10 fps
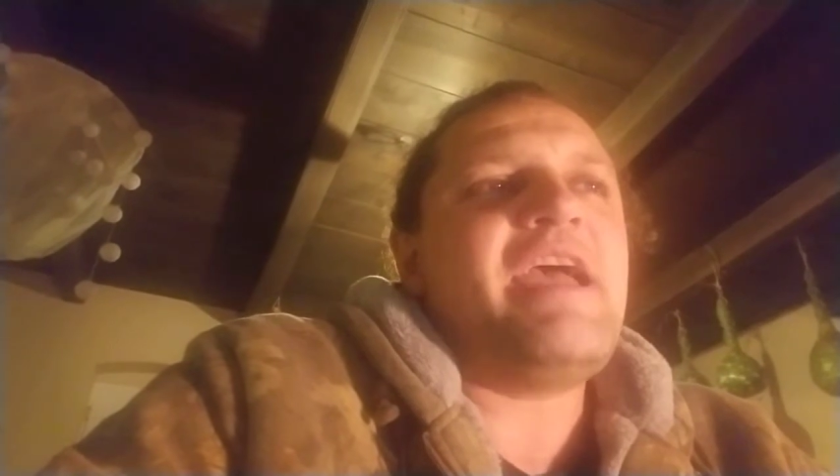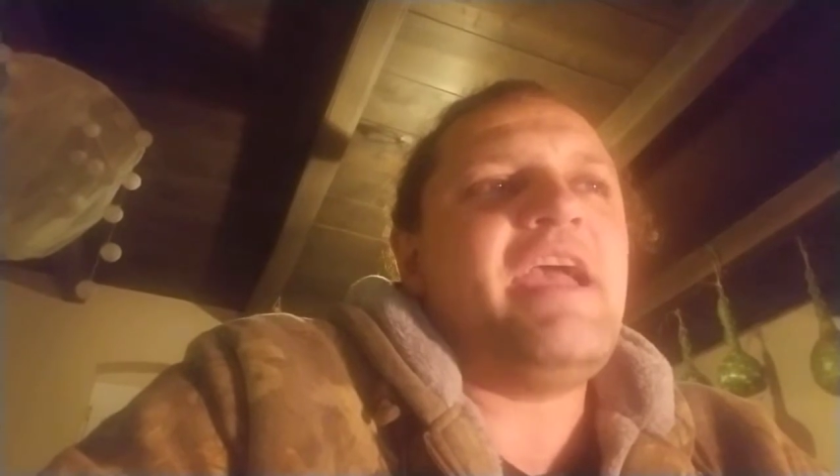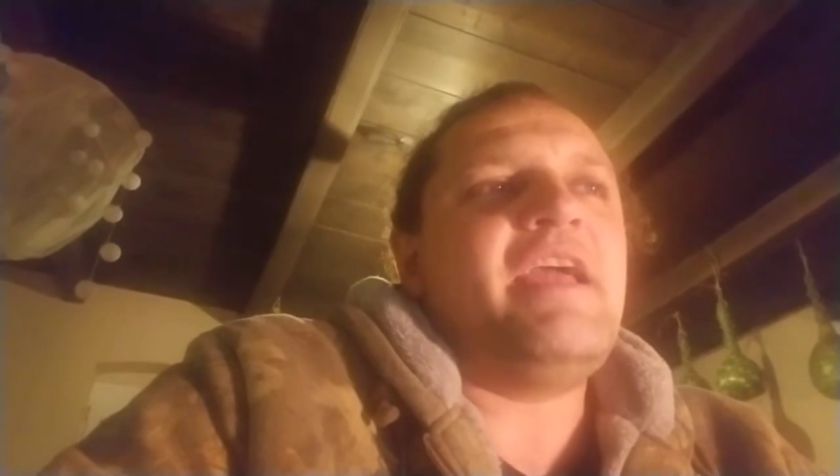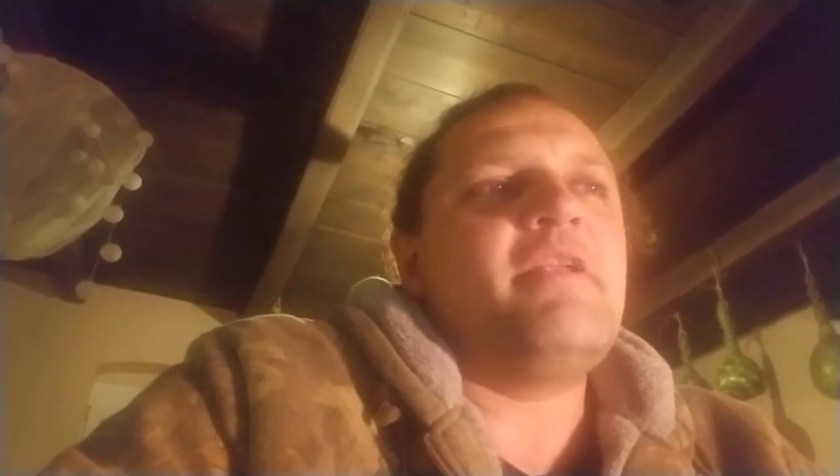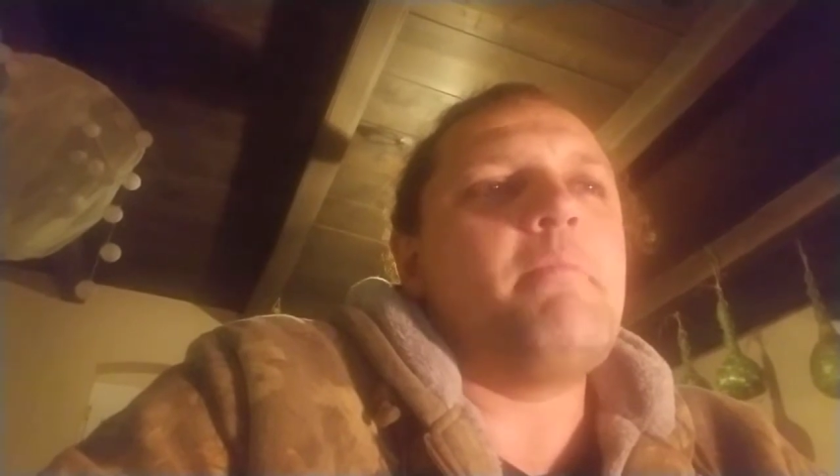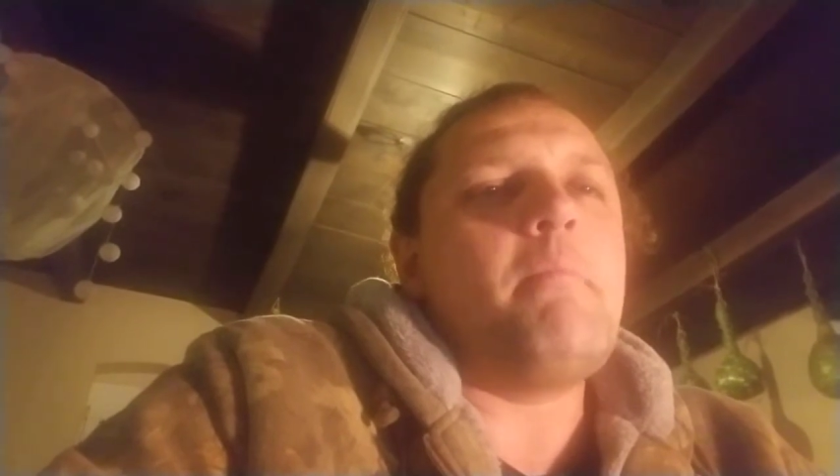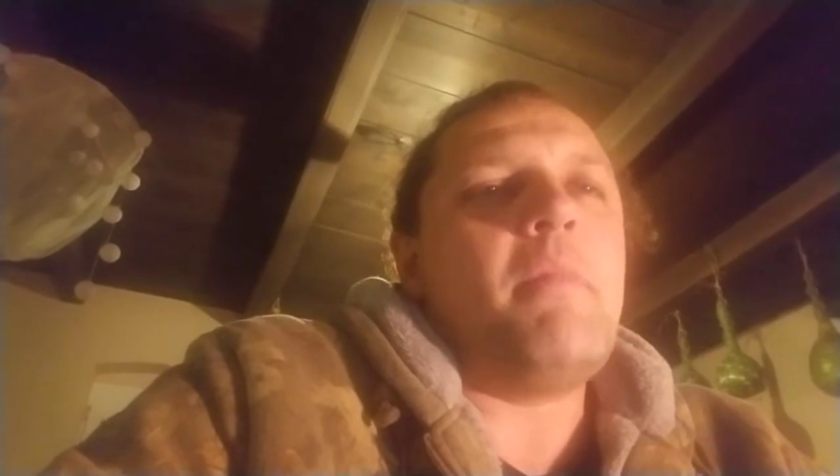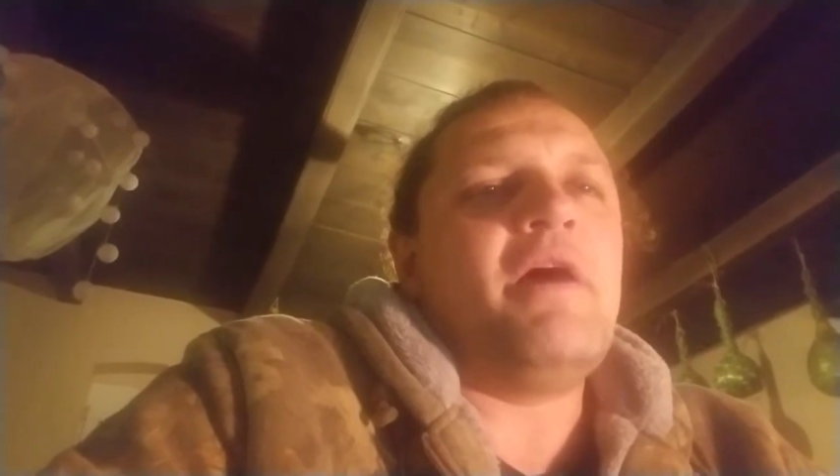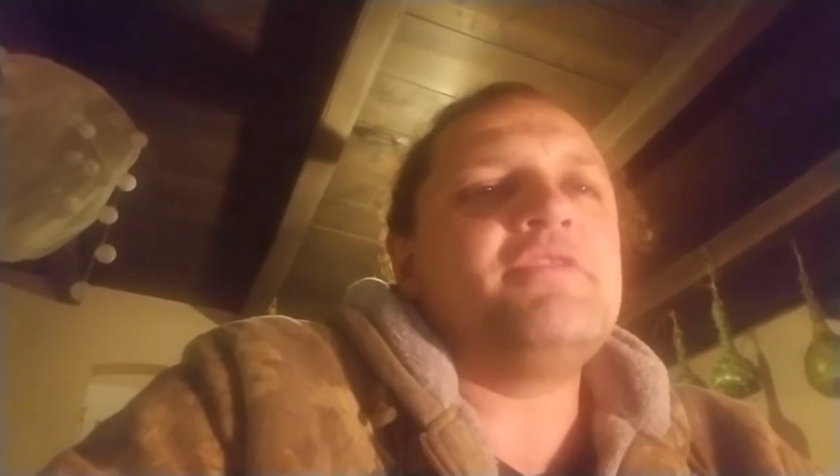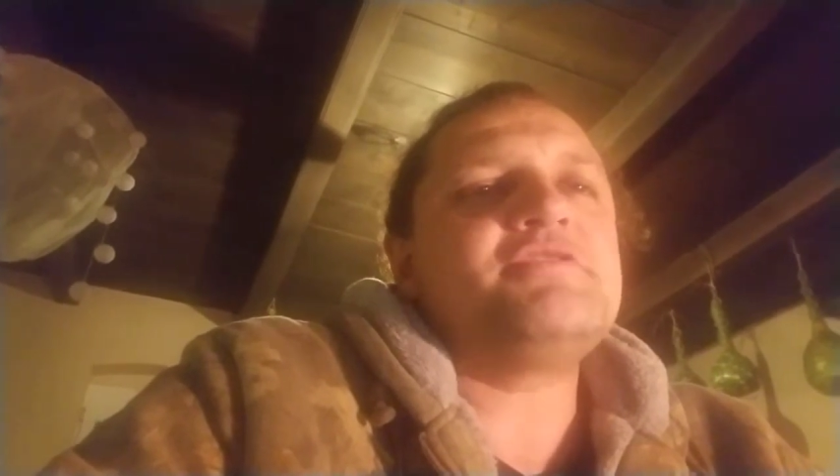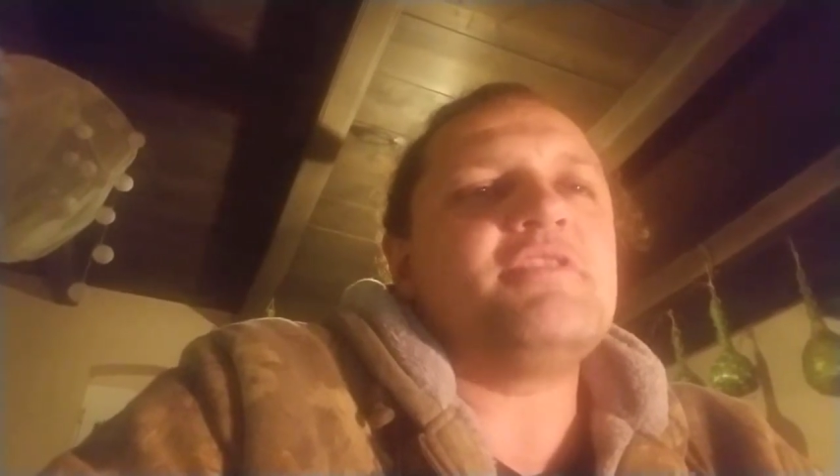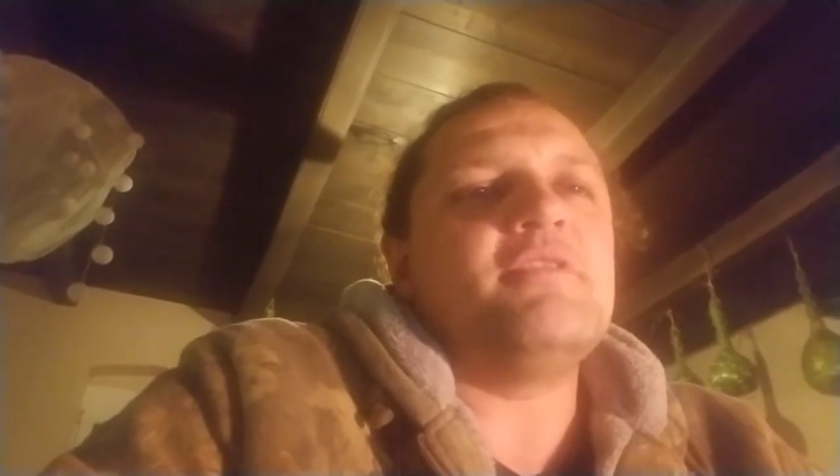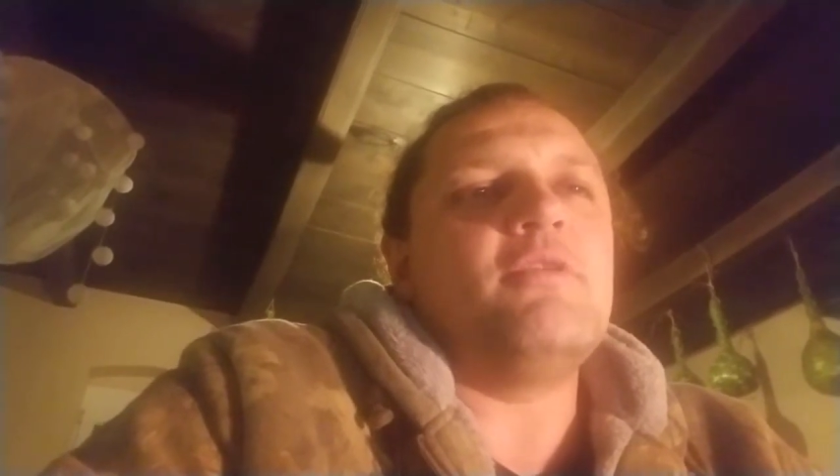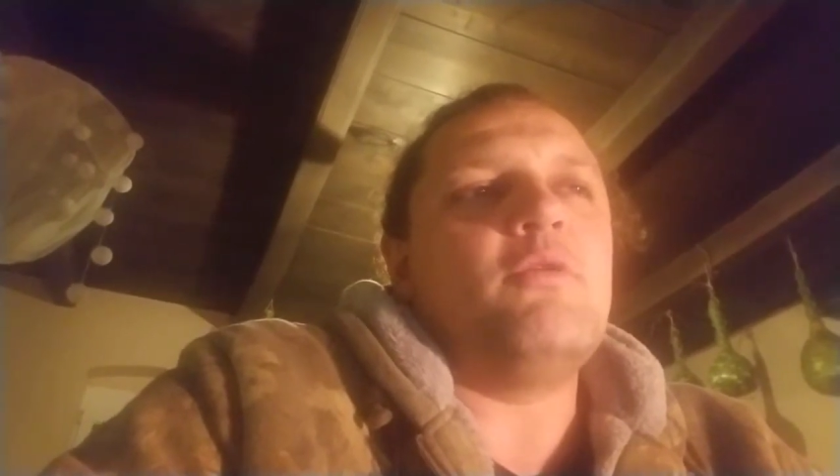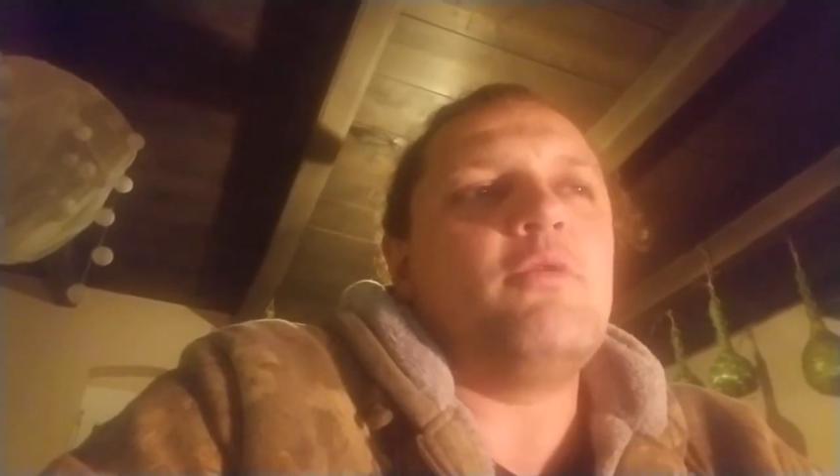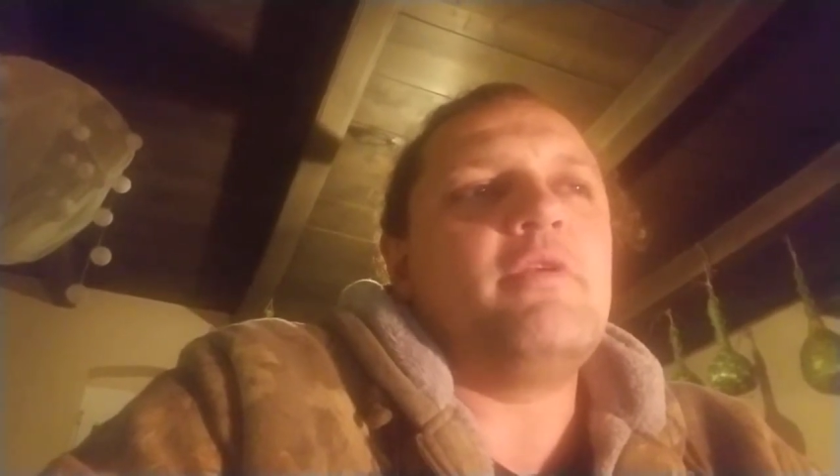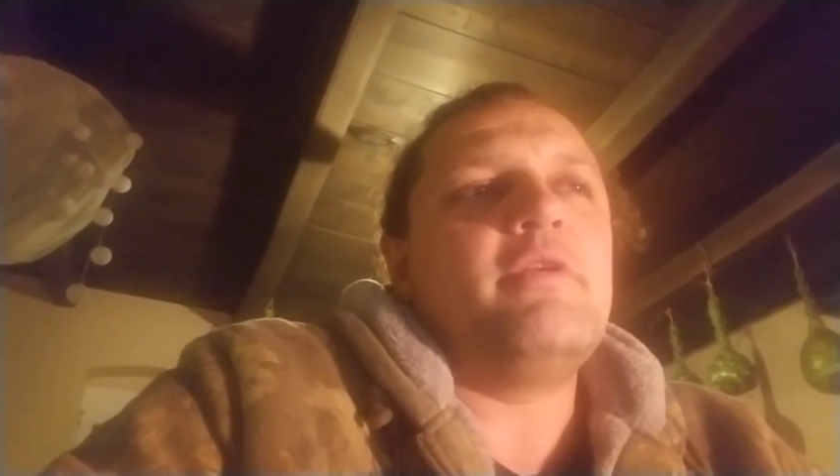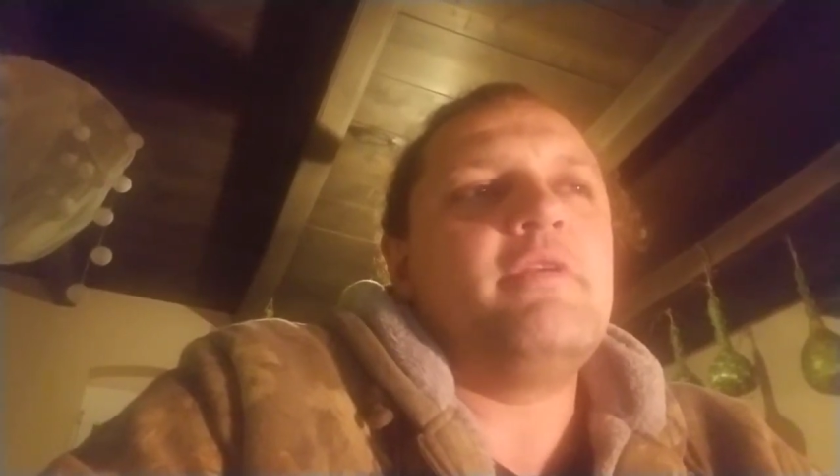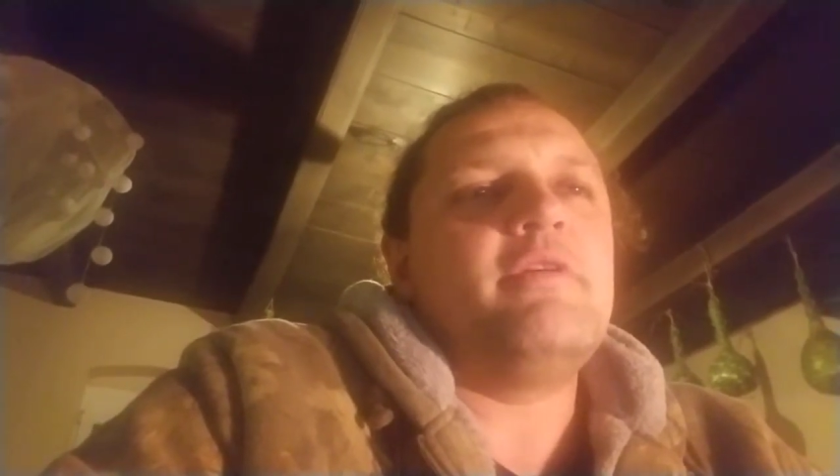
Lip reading: 10 months alone.